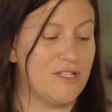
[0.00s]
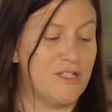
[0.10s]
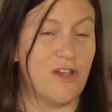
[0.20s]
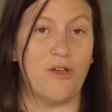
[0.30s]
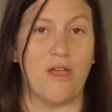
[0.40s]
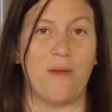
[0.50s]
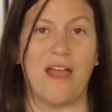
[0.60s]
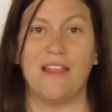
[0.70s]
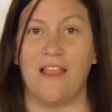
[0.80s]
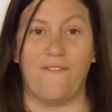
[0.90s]
It's so yummy.
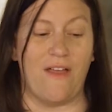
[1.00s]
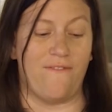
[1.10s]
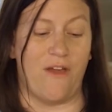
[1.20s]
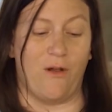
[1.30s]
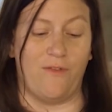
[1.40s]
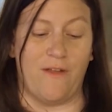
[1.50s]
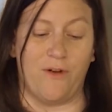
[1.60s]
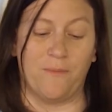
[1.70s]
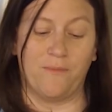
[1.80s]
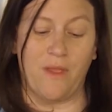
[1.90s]
I love that fennel flavor.